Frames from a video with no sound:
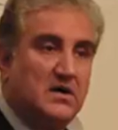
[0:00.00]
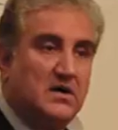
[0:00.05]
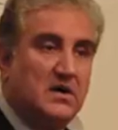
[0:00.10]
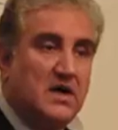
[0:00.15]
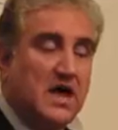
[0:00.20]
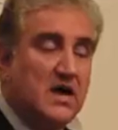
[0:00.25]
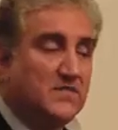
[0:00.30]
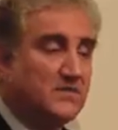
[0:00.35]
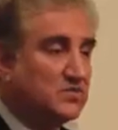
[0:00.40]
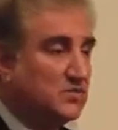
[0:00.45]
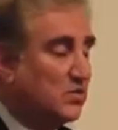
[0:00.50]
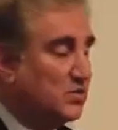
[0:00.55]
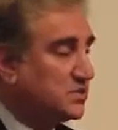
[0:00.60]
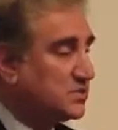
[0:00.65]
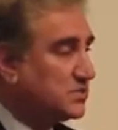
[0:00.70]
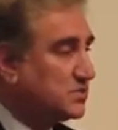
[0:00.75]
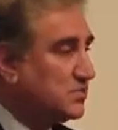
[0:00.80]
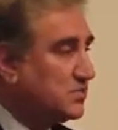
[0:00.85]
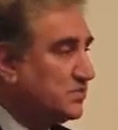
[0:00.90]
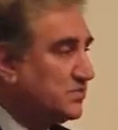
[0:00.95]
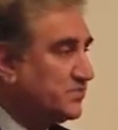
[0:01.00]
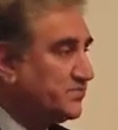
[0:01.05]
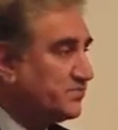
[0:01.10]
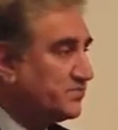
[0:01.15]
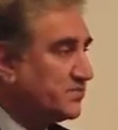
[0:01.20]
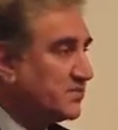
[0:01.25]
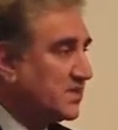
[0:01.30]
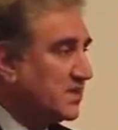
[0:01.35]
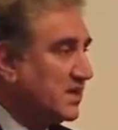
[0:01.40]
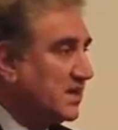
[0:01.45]
I was also
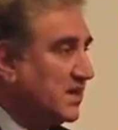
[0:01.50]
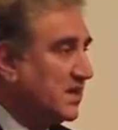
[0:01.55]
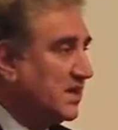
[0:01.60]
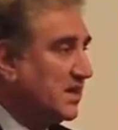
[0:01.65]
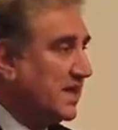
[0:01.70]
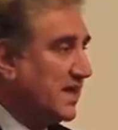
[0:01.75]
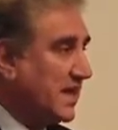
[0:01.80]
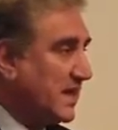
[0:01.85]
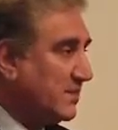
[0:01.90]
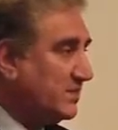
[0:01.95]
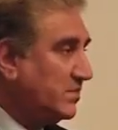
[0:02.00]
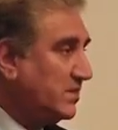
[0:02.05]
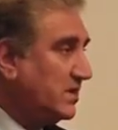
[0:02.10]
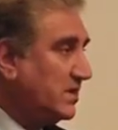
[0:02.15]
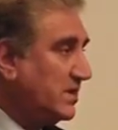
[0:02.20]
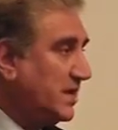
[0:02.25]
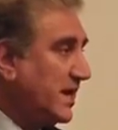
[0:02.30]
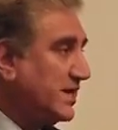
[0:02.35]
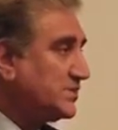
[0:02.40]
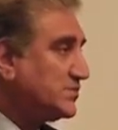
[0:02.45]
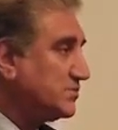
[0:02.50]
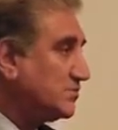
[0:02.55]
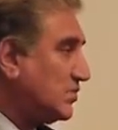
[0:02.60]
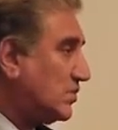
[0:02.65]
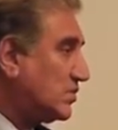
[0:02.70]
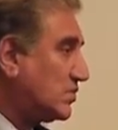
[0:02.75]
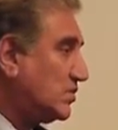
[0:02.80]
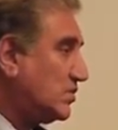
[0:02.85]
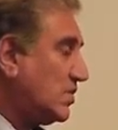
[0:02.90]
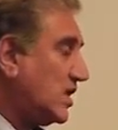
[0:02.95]
able, and
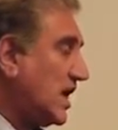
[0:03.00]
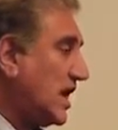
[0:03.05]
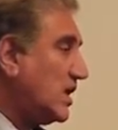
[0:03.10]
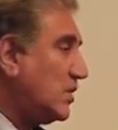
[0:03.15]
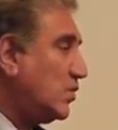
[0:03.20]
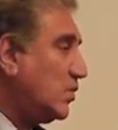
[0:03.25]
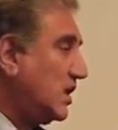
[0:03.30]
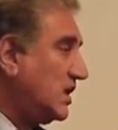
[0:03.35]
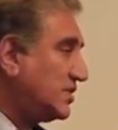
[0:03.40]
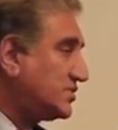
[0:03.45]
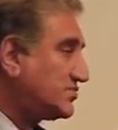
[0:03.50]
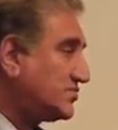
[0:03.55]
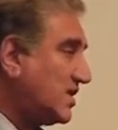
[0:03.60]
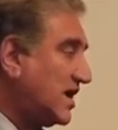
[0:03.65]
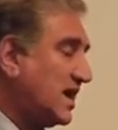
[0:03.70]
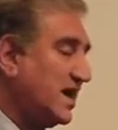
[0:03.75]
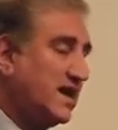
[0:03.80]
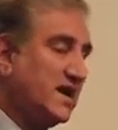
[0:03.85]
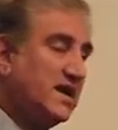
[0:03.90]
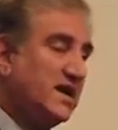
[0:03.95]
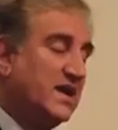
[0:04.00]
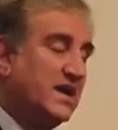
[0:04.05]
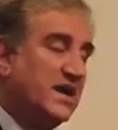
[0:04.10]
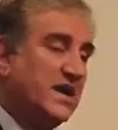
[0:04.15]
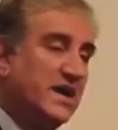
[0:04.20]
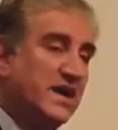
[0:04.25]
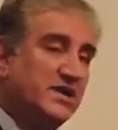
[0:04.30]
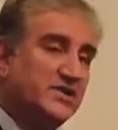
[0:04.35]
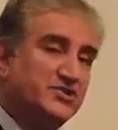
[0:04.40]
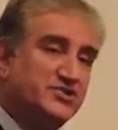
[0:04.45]
tomorrow I will try
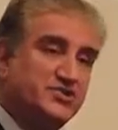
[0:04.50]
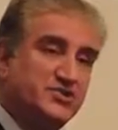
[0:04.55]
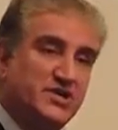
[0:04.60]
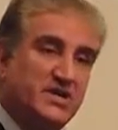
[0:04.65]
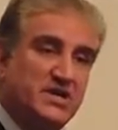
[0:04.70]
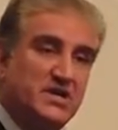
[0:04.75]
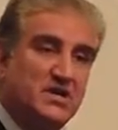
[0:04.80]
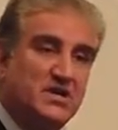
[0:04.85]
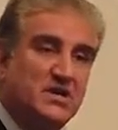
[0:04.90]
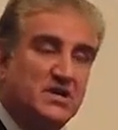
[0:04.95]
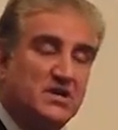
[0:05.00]
and share